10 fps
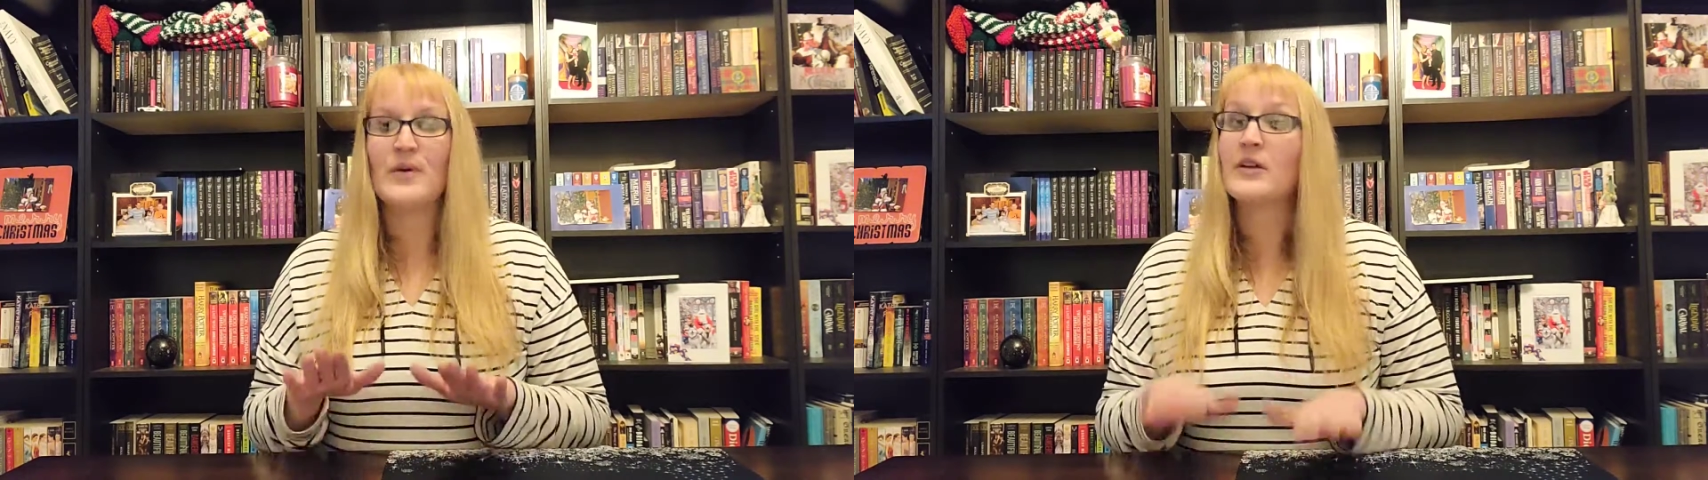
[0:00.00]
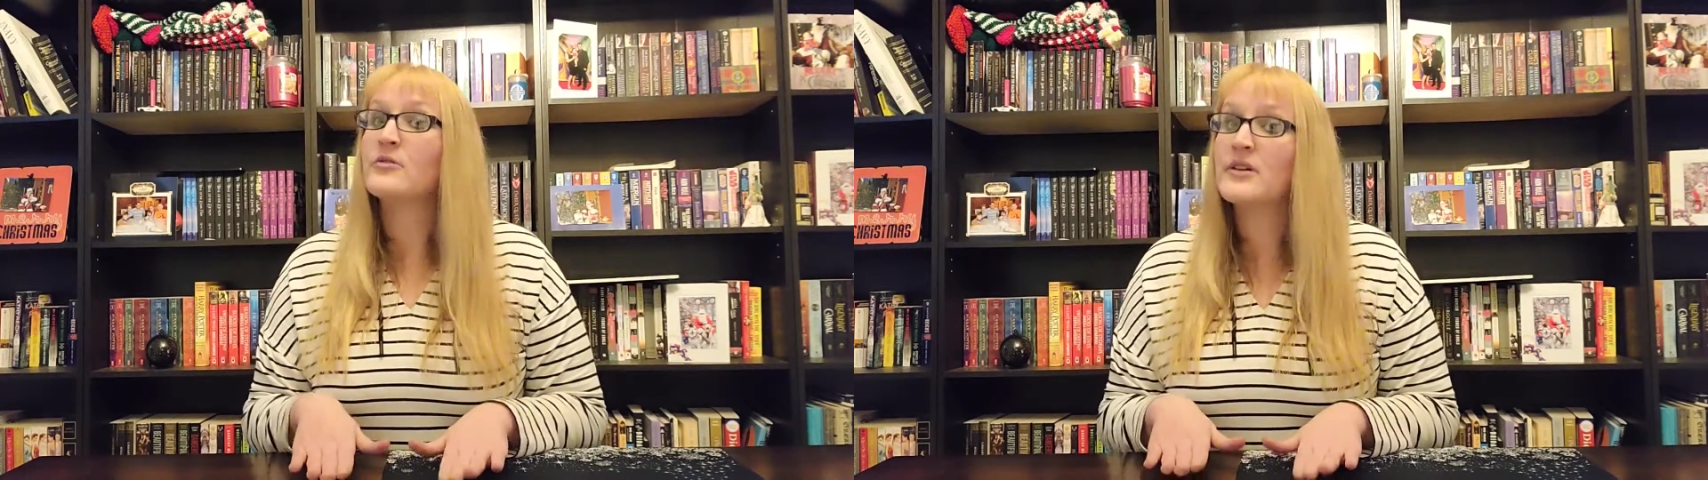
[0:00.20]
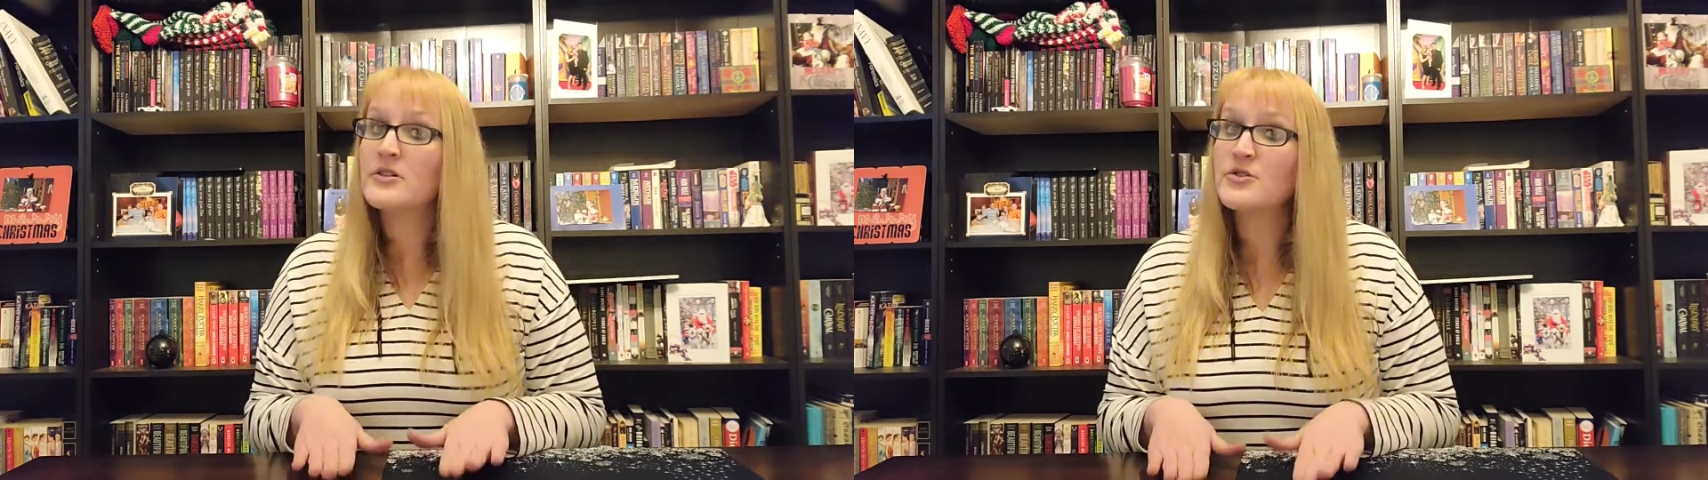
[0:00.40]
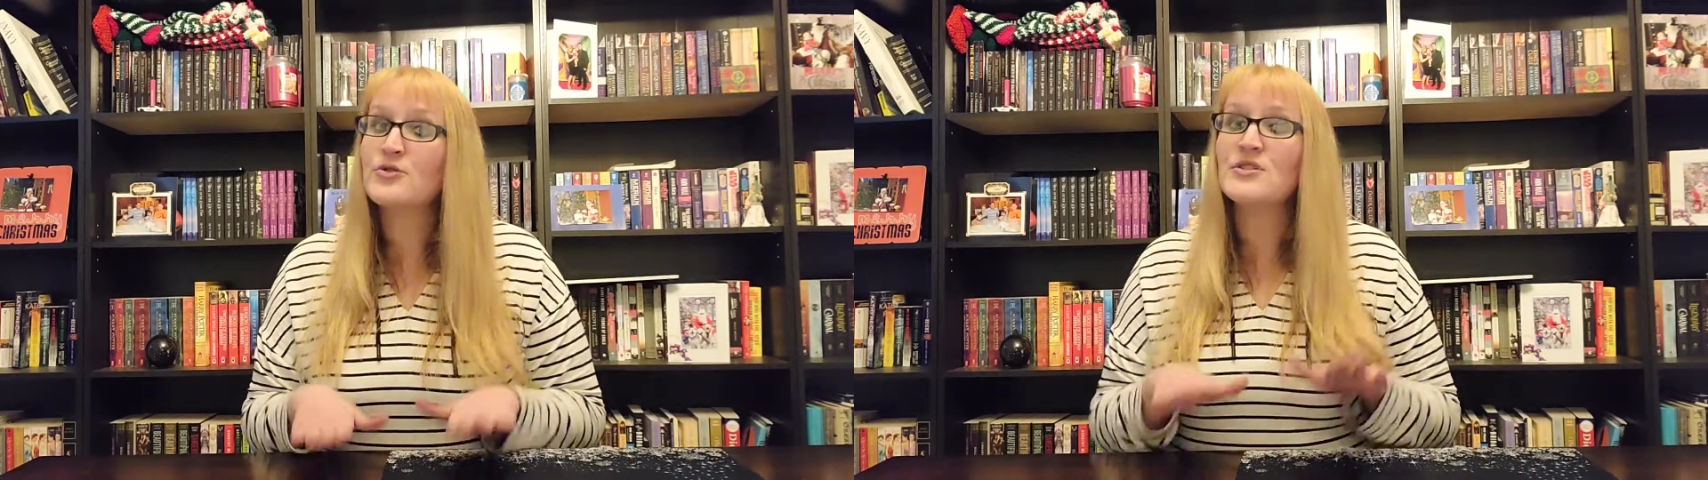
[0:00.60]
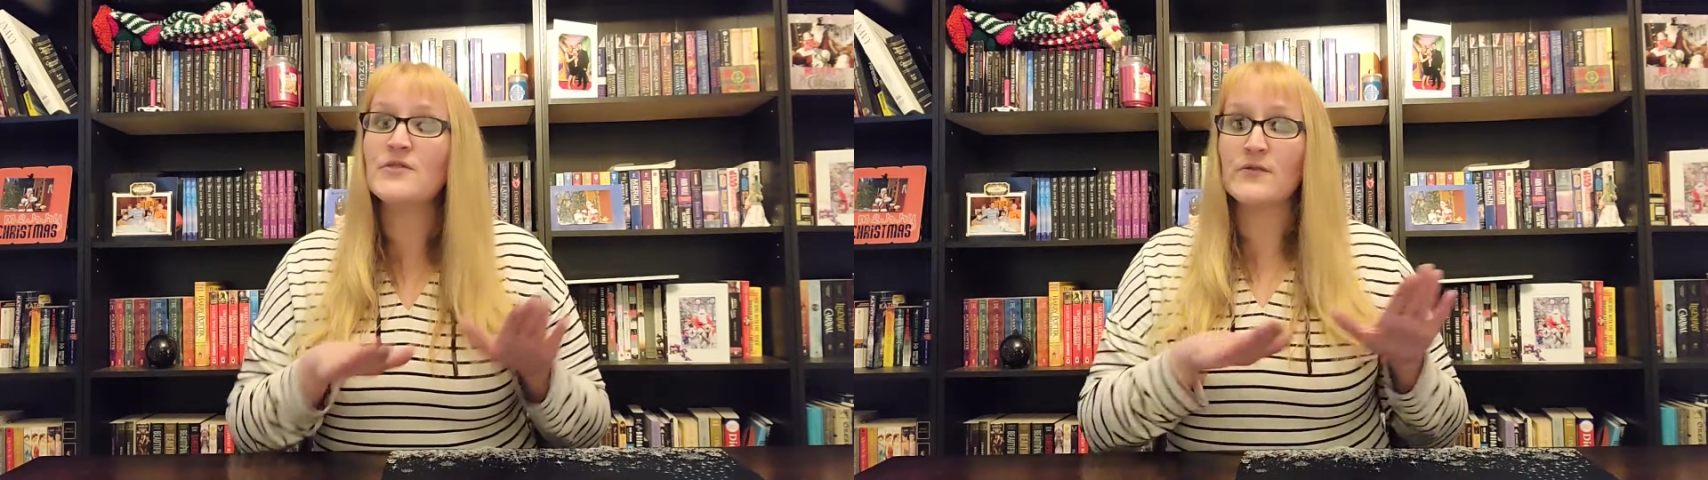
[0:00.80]
Beta readers
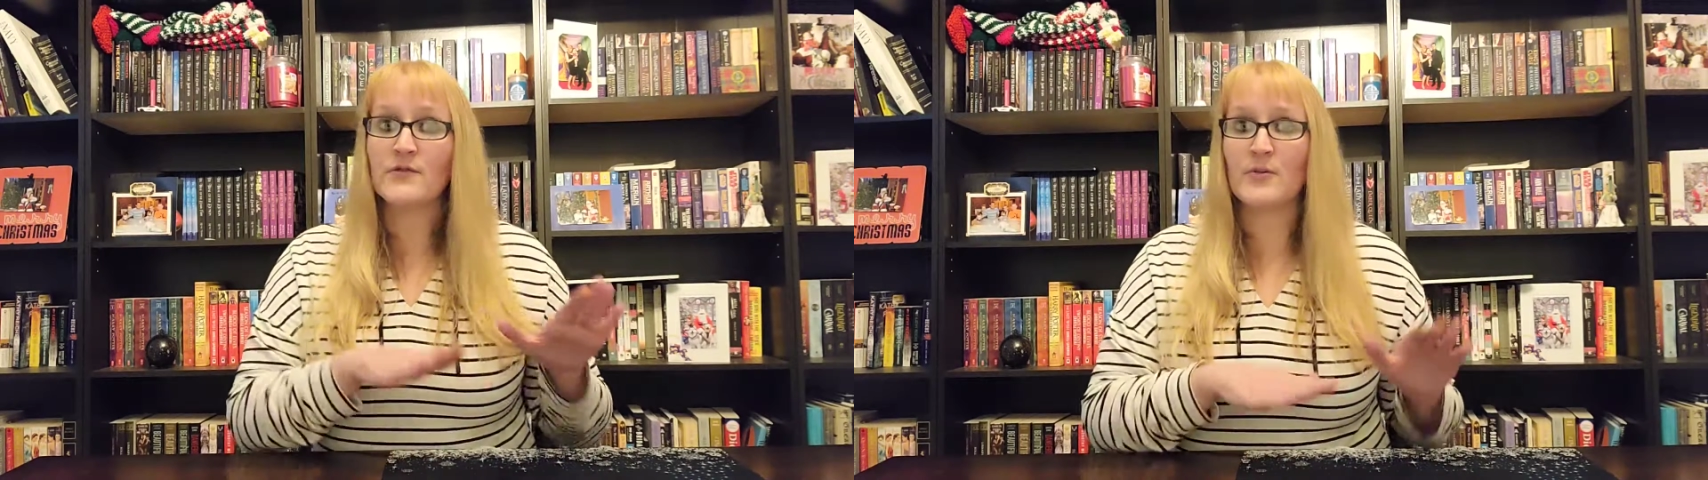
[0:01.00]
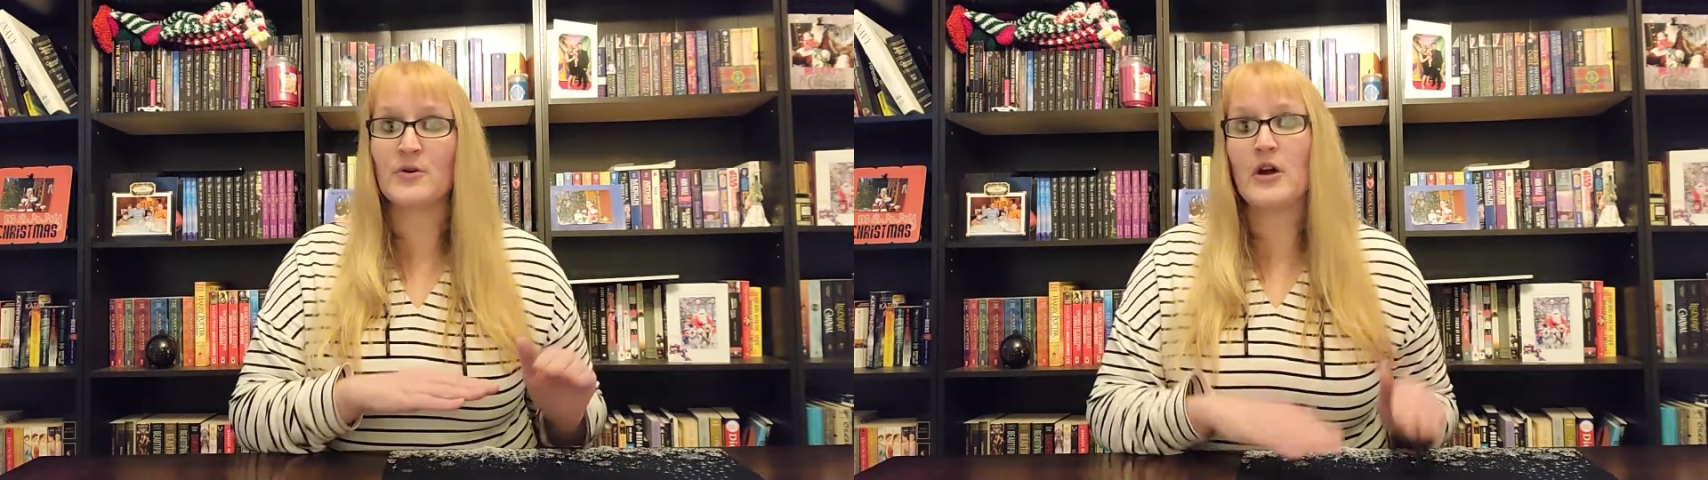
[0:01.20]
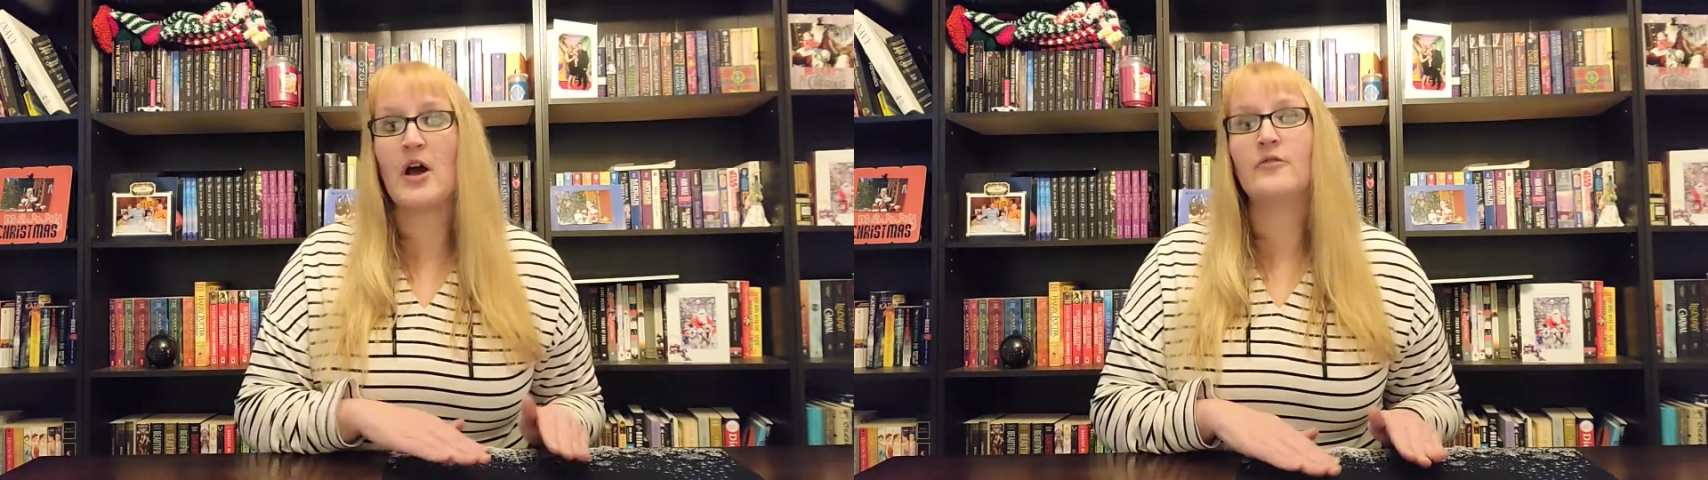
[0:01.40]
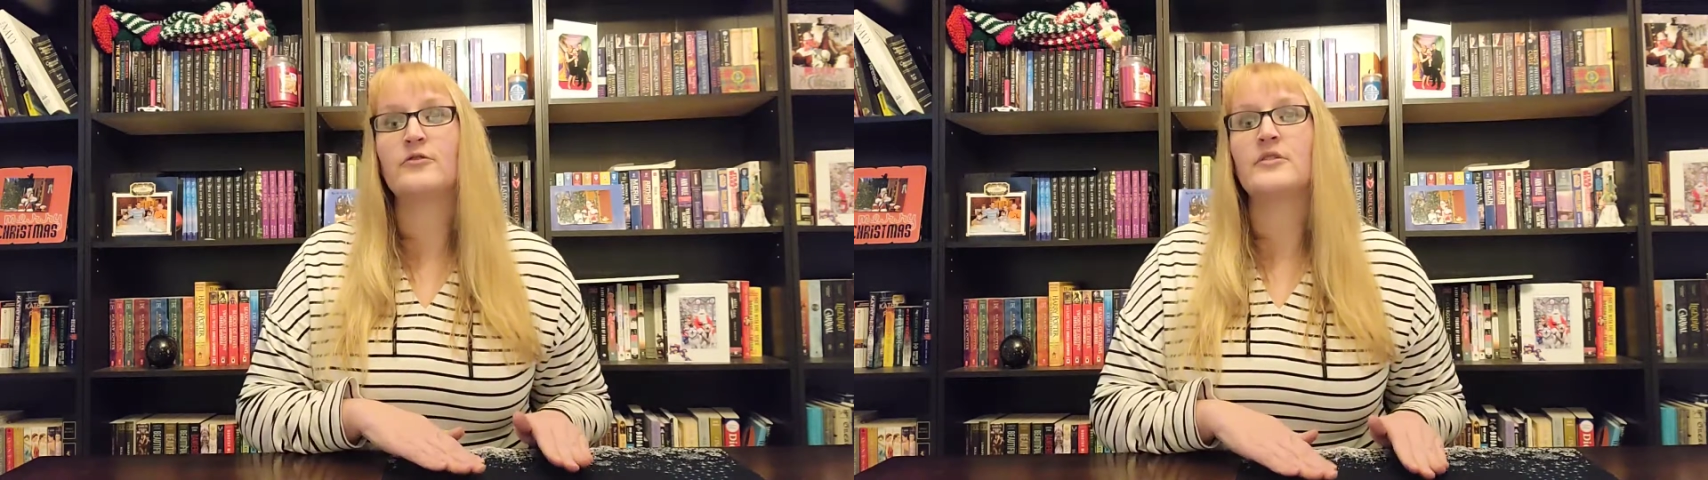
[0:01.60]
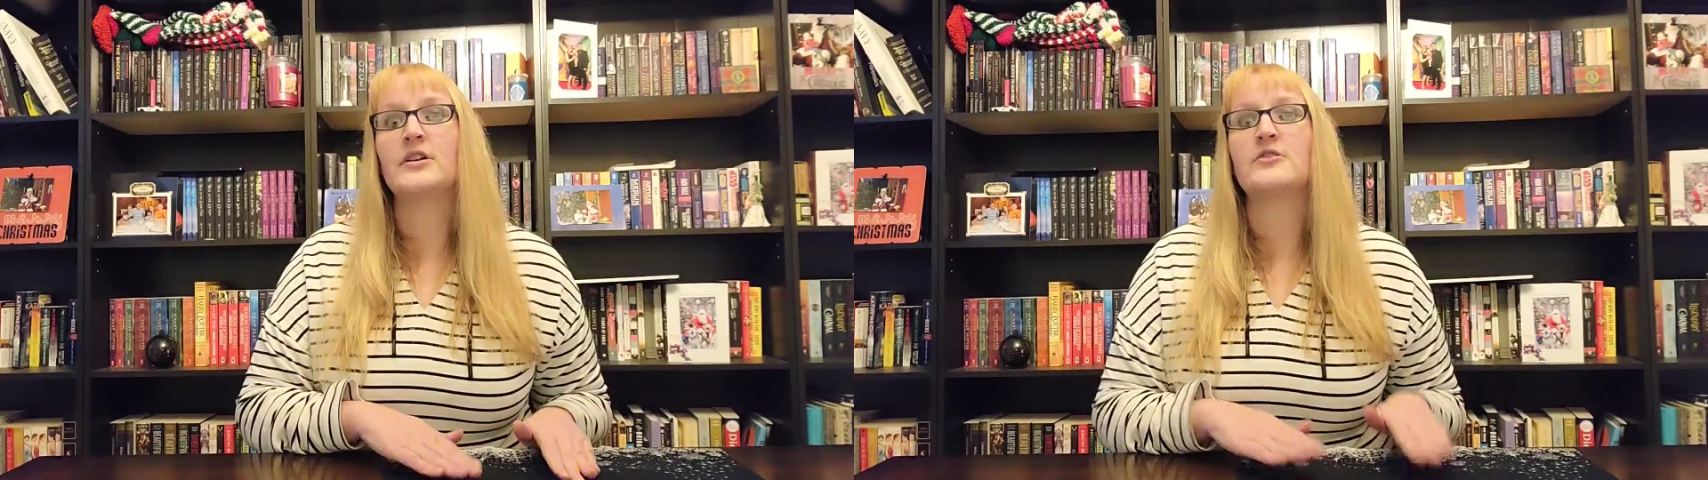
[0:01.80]
are different from your
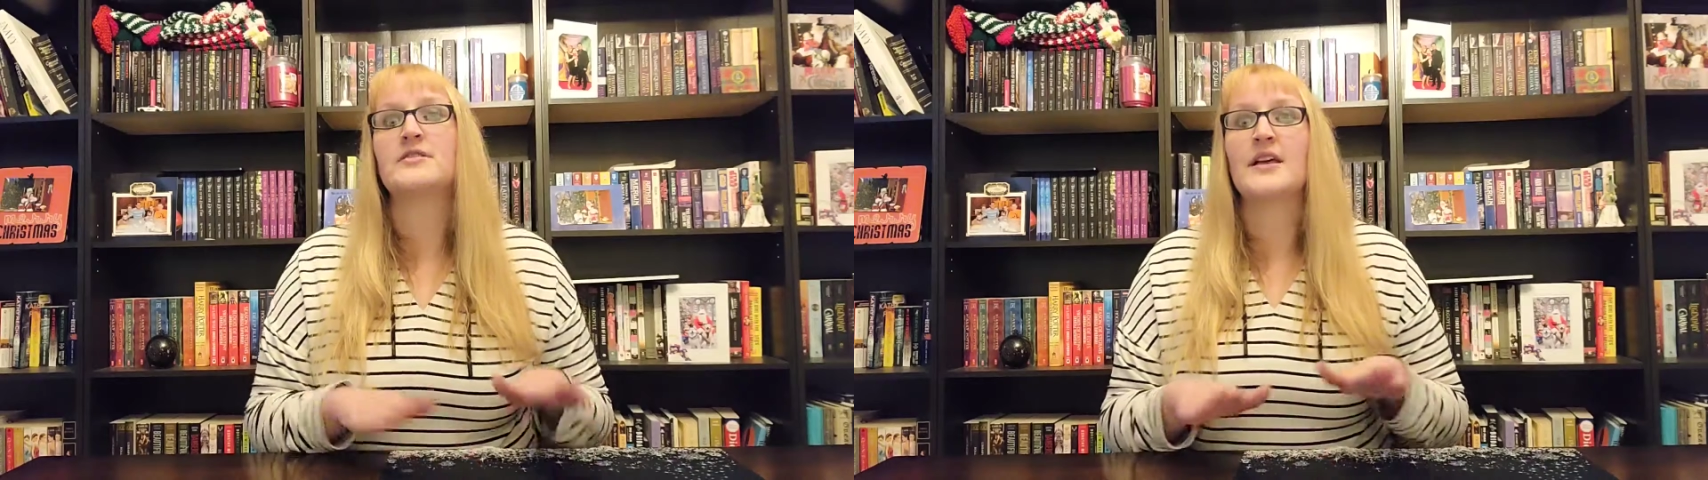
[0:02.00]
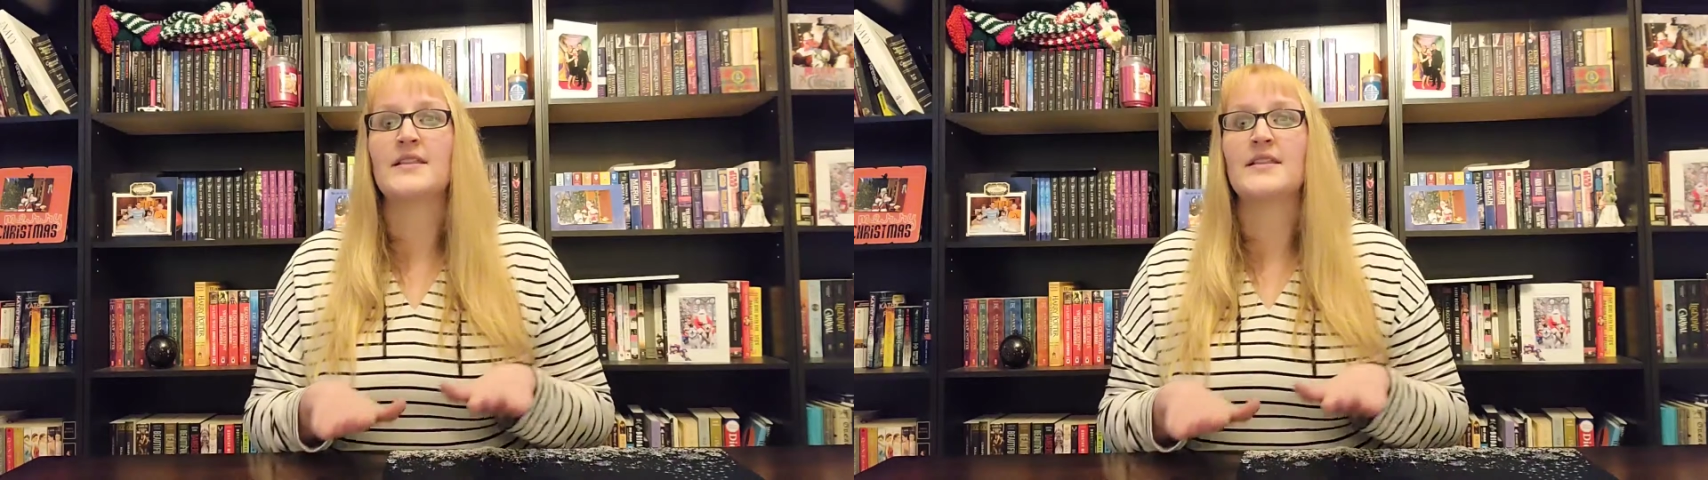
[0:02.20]
alpha readers,